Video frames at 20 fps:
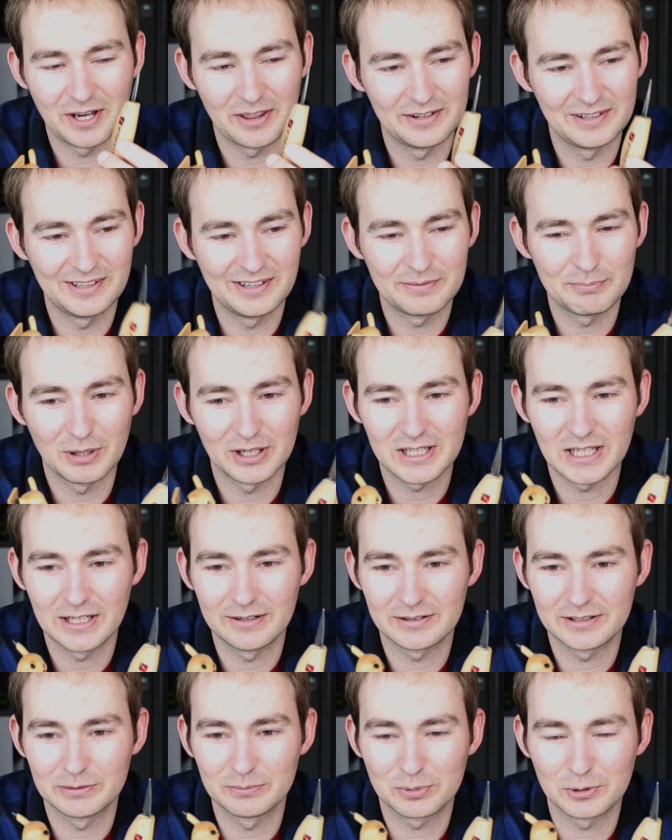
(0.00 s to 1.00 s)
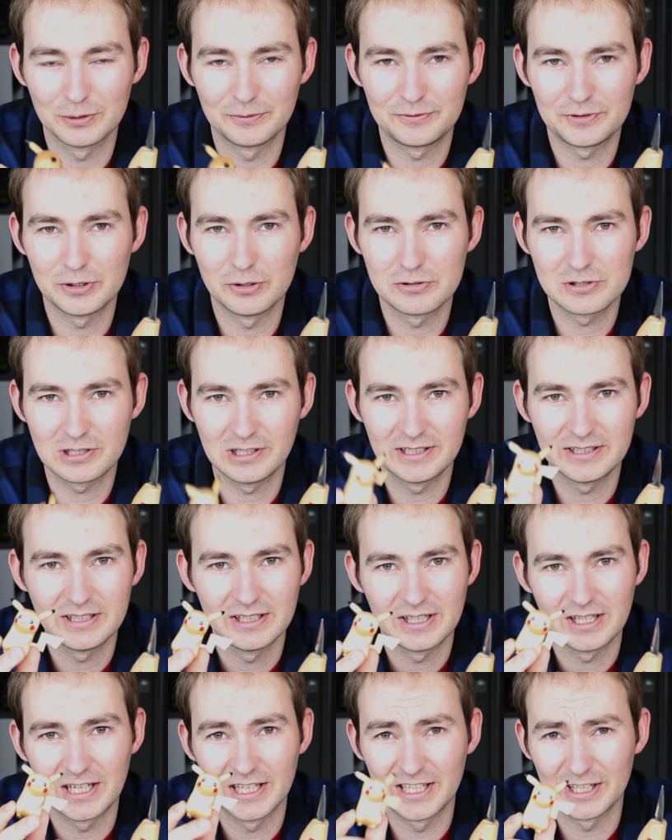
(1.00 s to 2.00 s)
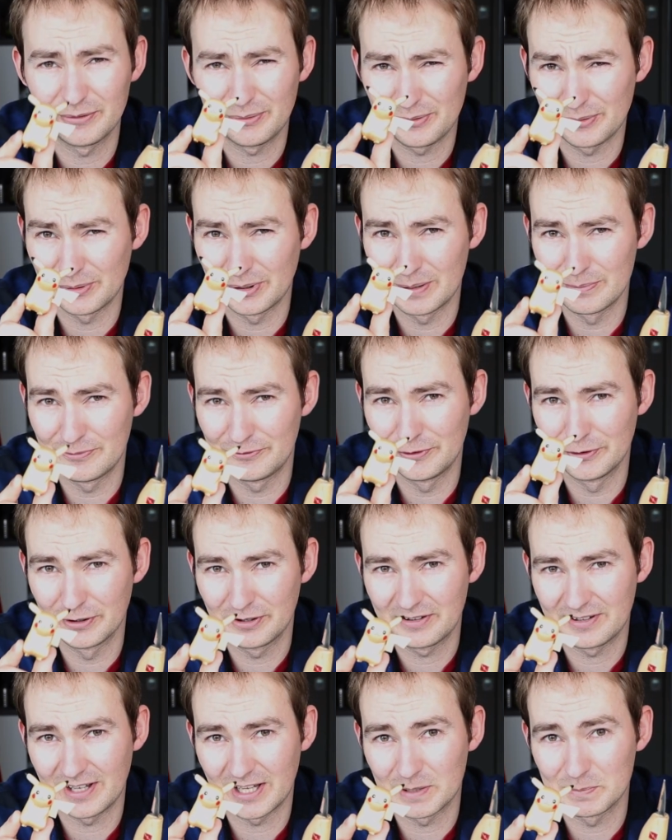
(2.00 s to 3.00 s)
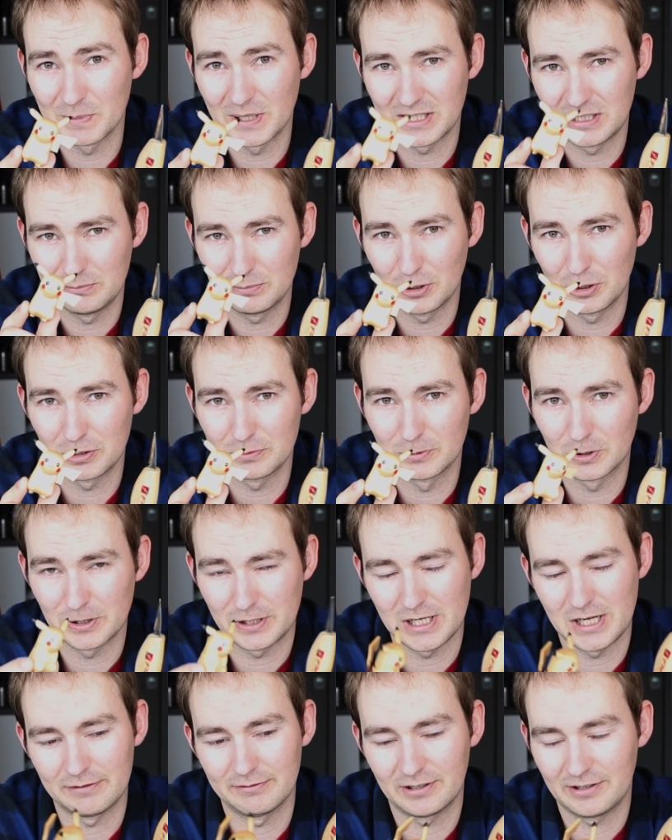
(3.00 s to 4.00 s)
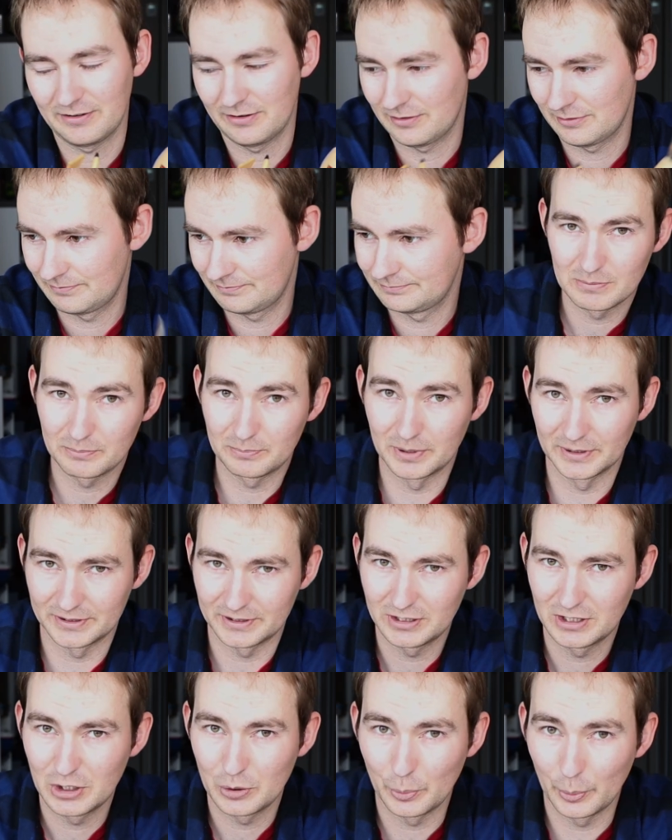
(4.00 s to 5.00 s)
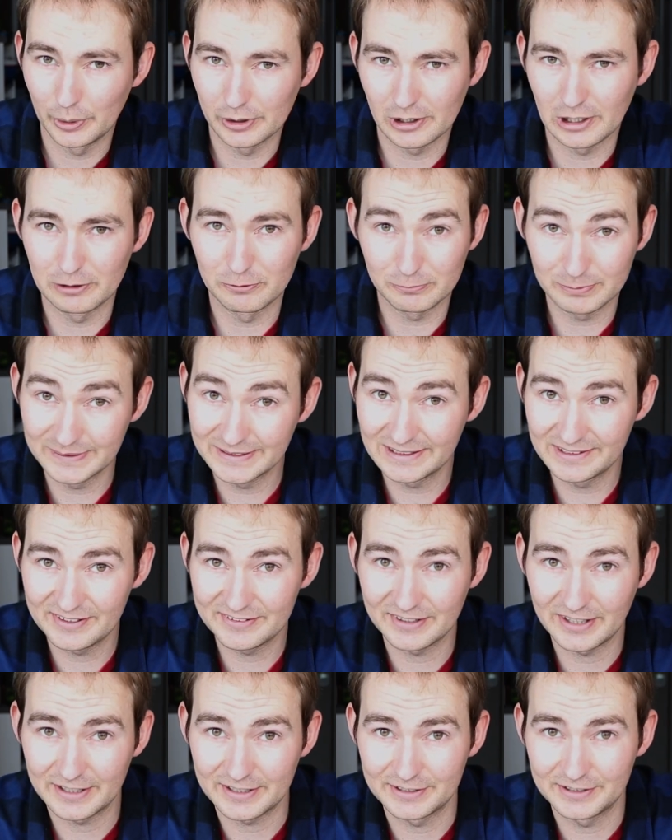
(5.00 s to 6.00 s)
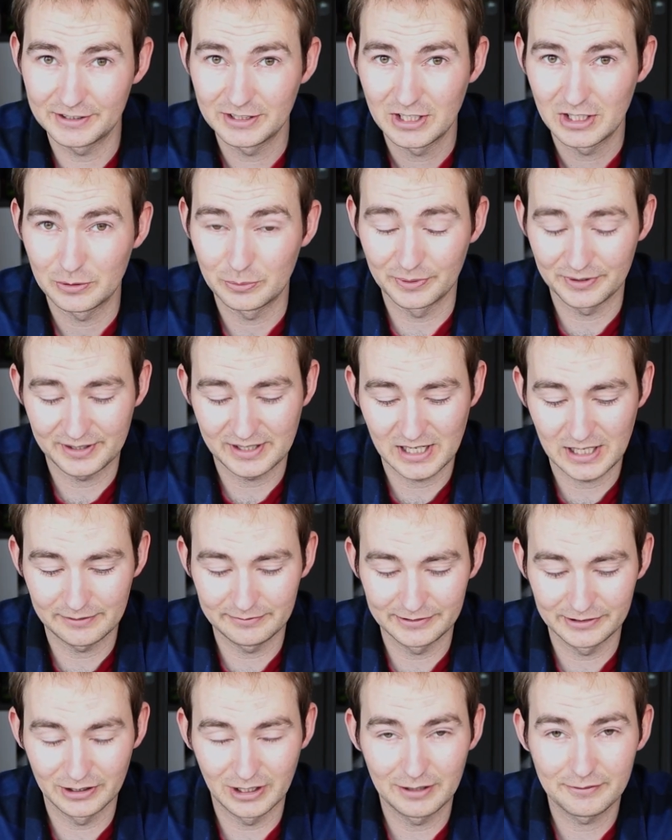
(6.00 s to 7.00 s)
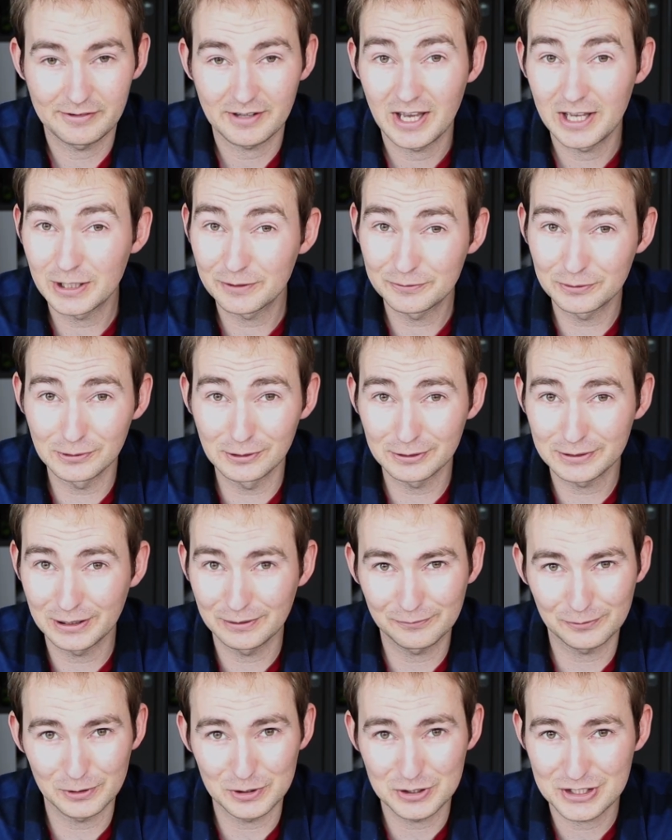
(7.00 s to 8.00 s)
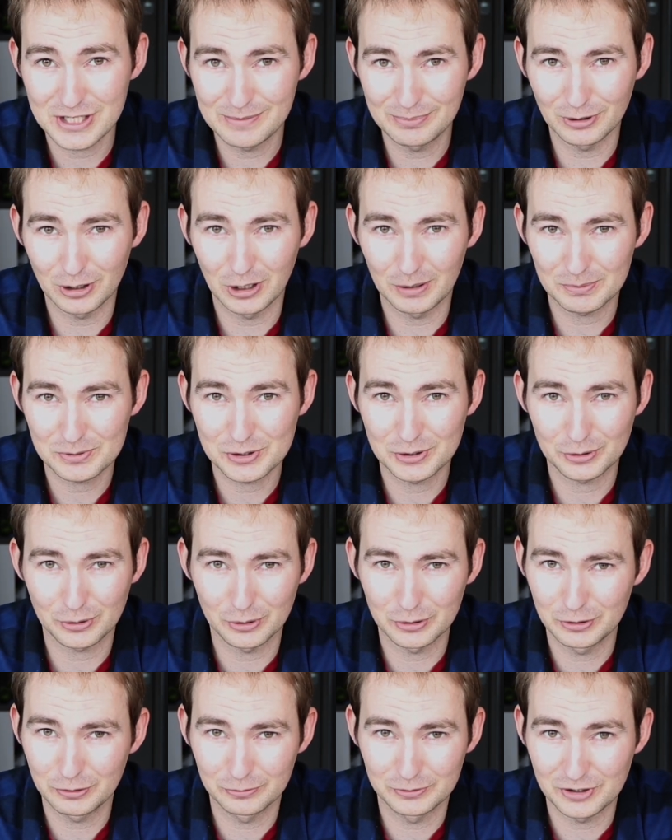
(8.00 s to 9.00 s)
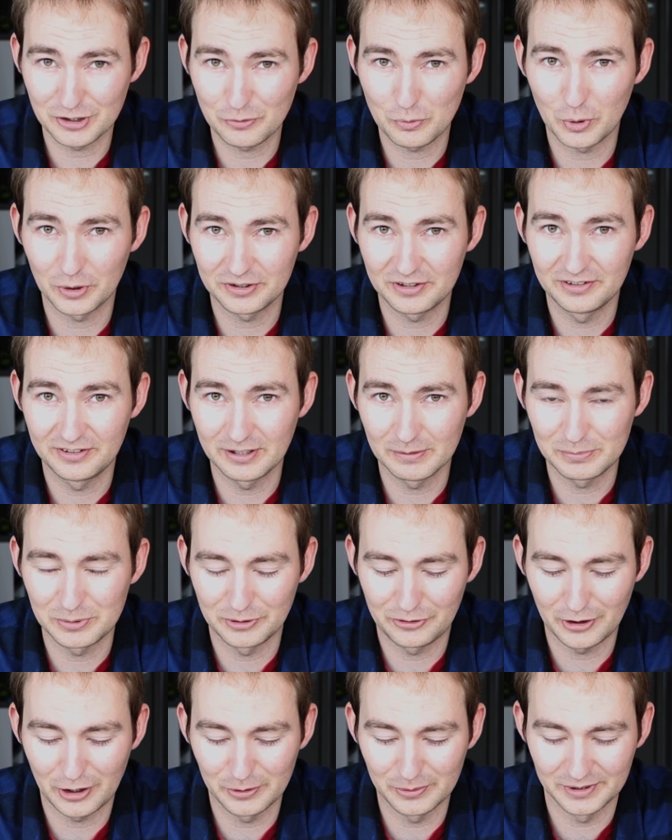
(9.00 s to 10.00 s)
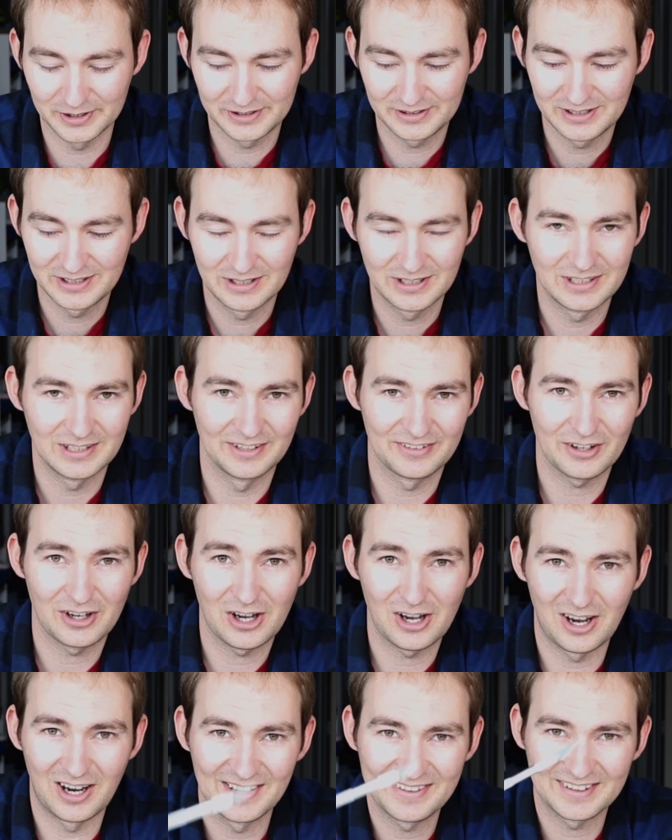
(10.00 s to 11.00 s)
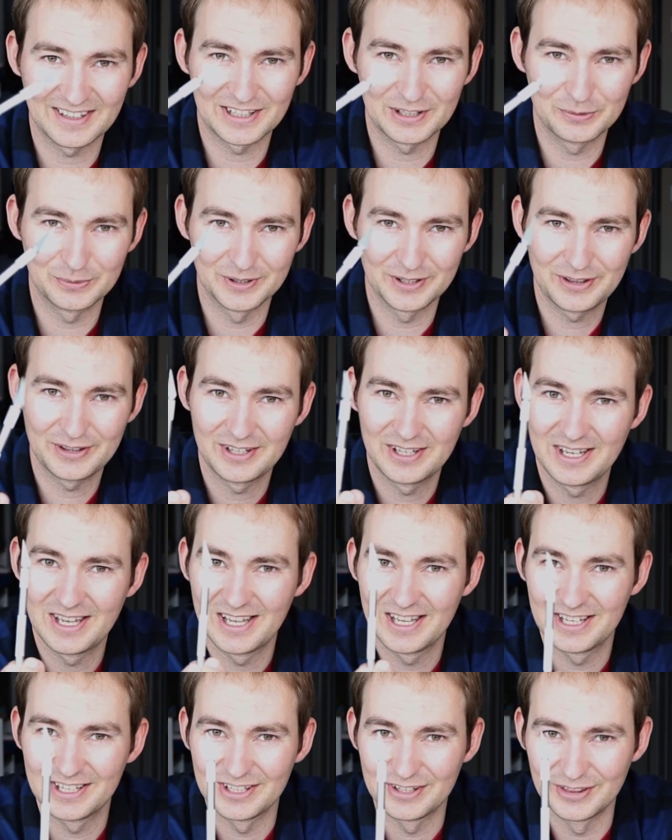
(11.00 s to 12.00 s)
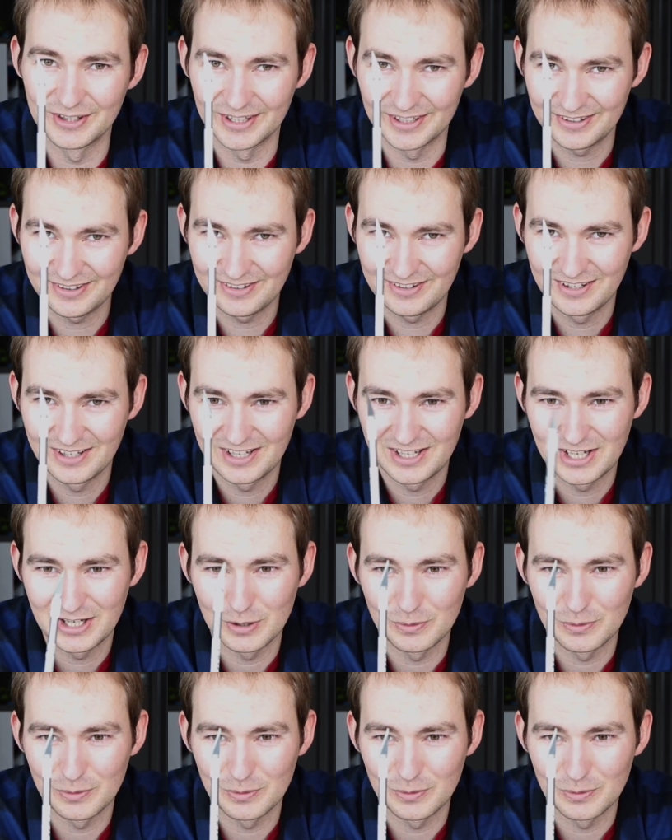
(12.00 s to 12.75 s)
one of these, my carving improved hugely, and that's when I first started making Pokemon carvings. But where I really started with carving knives, and if you're looking for a cheaper option or you just want to dip your toe in, I started with this,